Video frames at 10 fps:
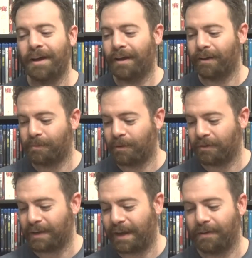Uh,
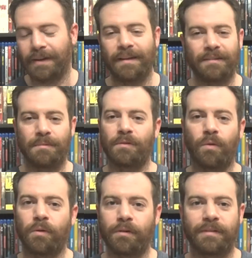especially nowadays, some of those
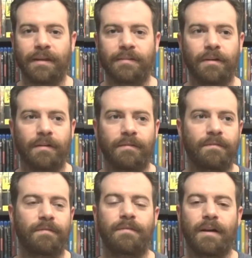older sets are
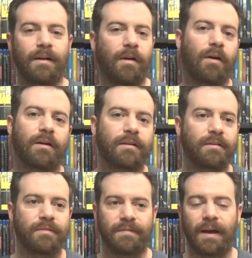very hard
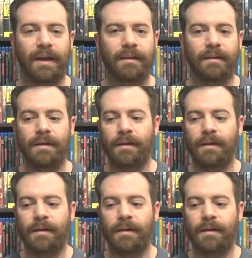to find,